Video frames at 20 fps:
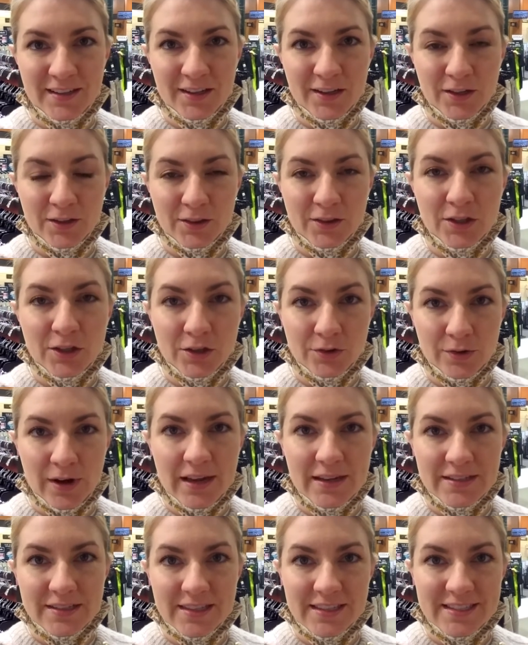look
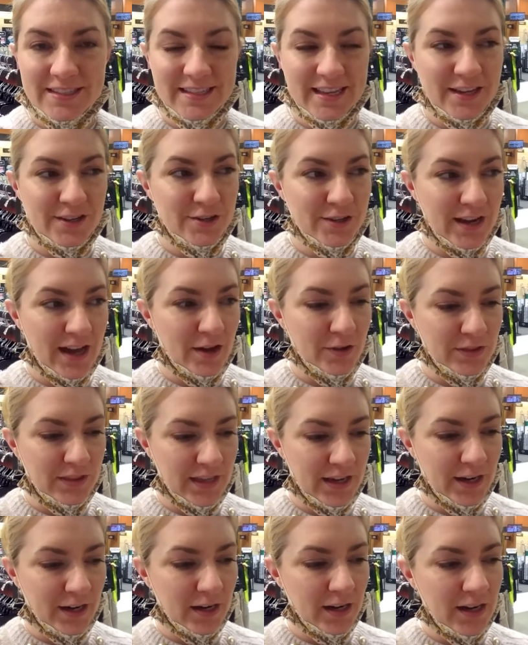right to the standard out
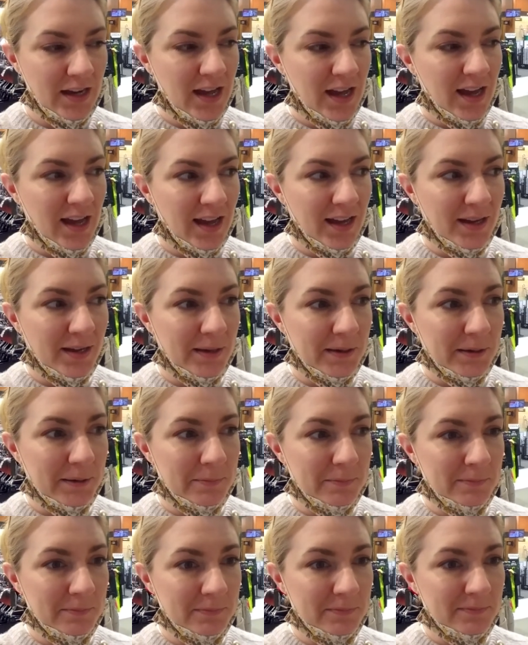there.
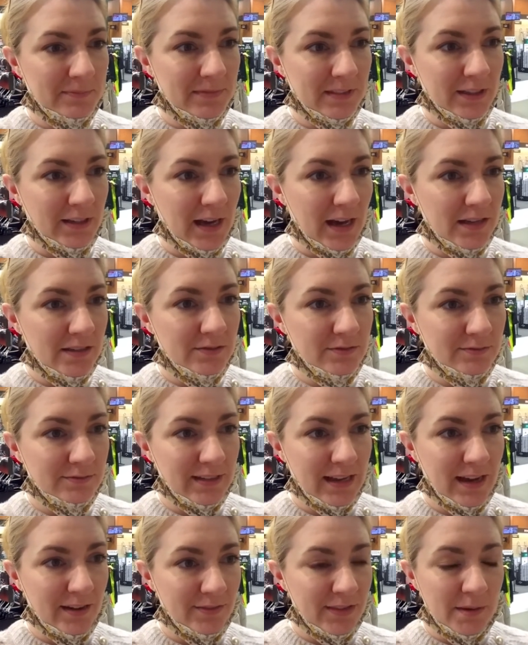Um, look, I don't
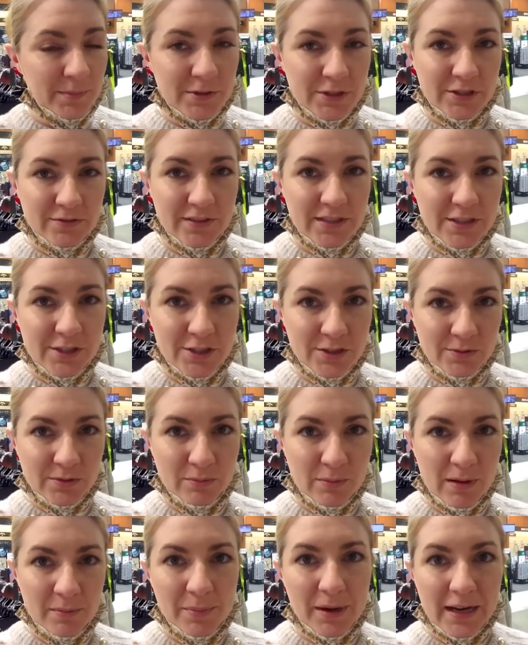have that much of an issue with
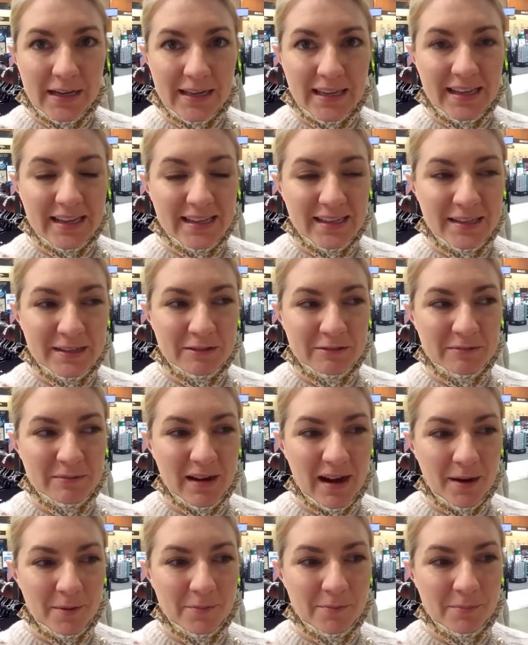my body,
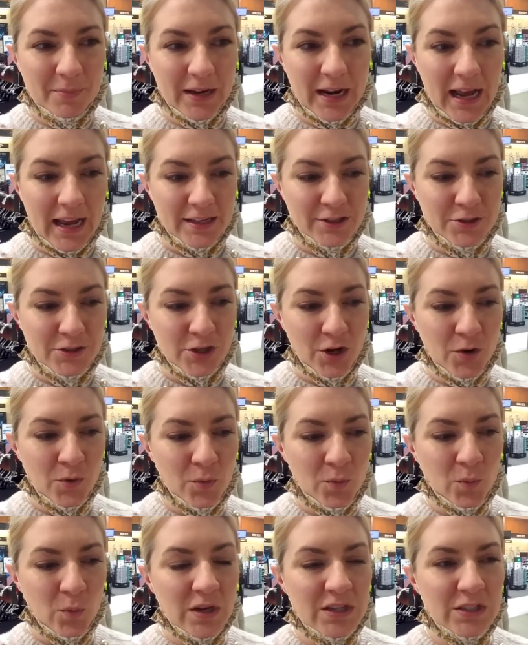but I
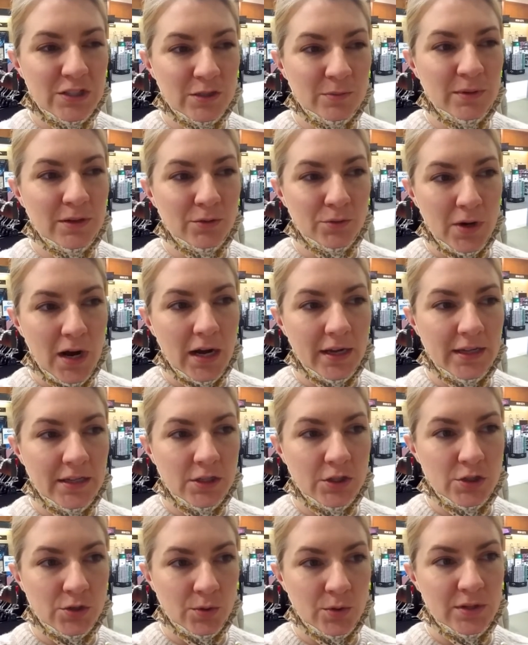don't want to be rocking
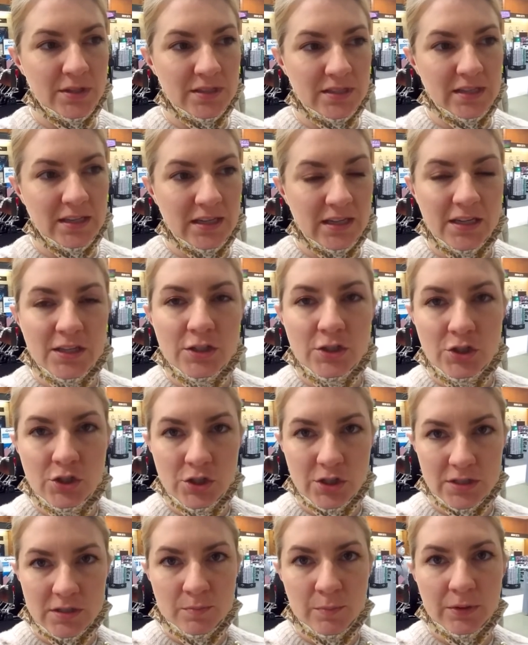shorts that hit
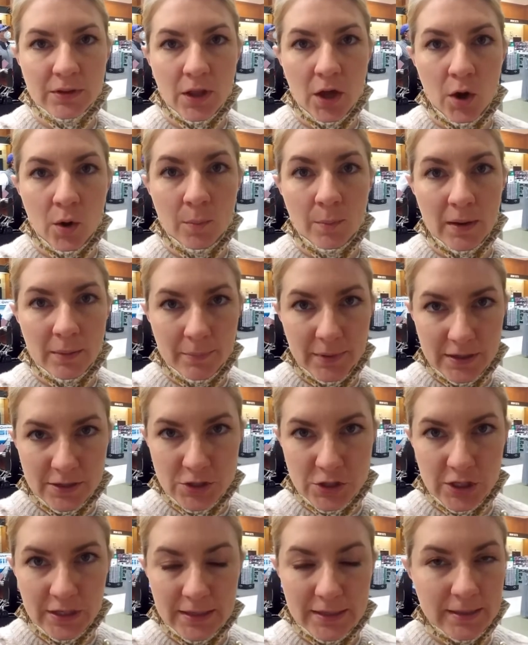just below my butt
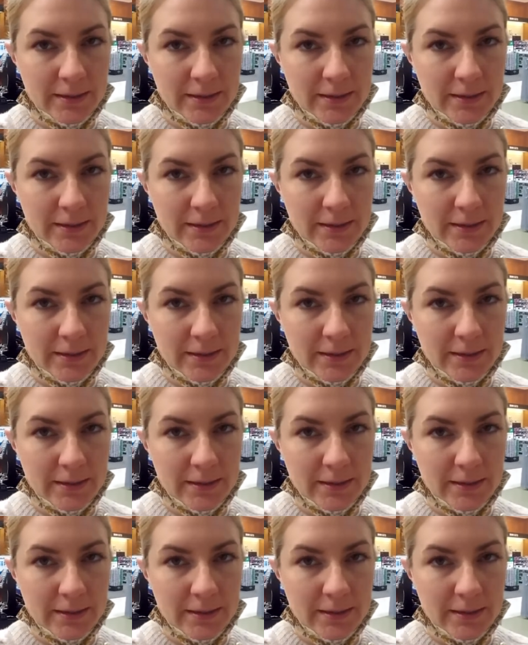cheek